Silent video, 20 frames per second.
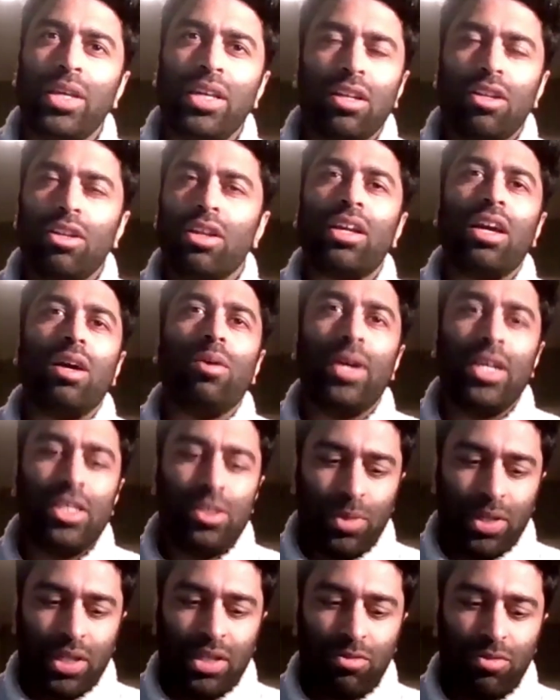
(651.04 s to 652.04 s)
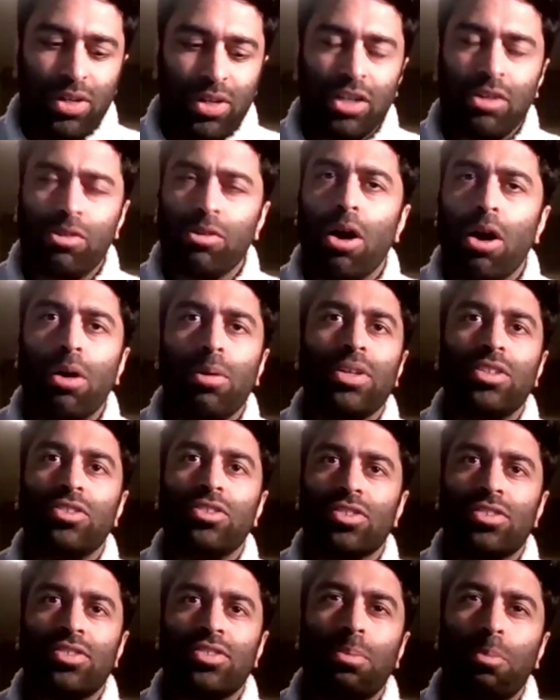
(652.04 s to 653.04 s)
we can look at ways we can really grow and
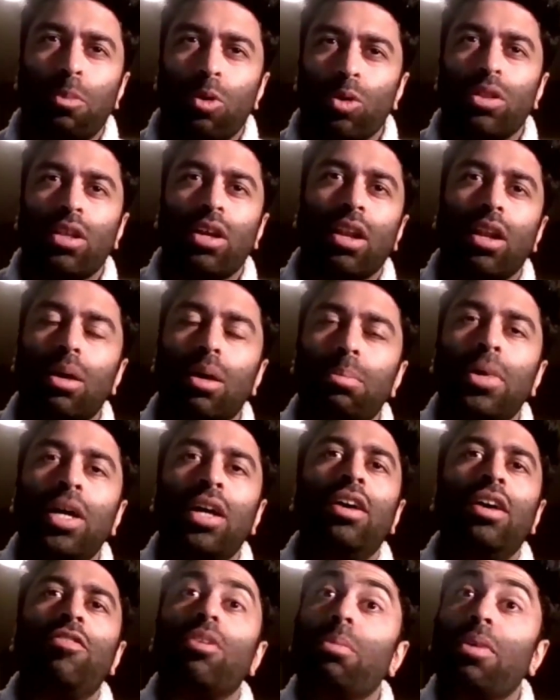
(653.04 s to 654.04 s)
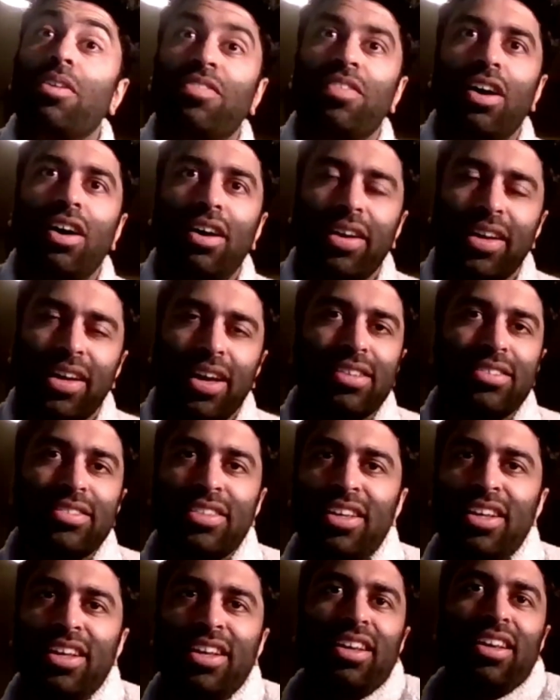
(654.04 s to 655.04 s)
just support the club from afar, I guess.
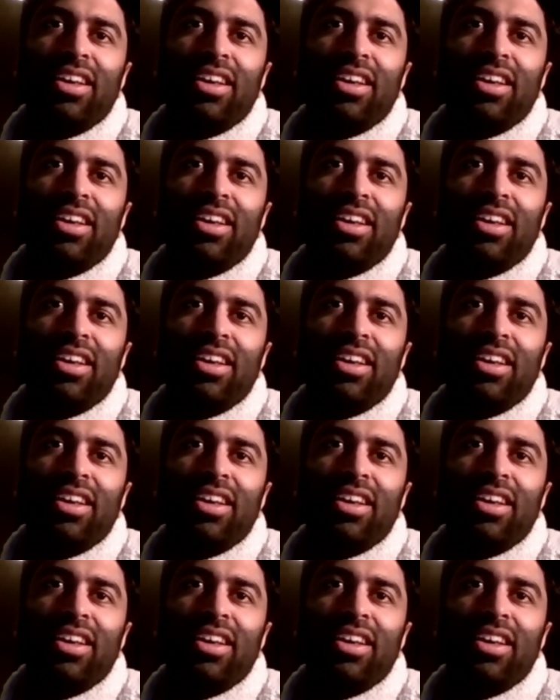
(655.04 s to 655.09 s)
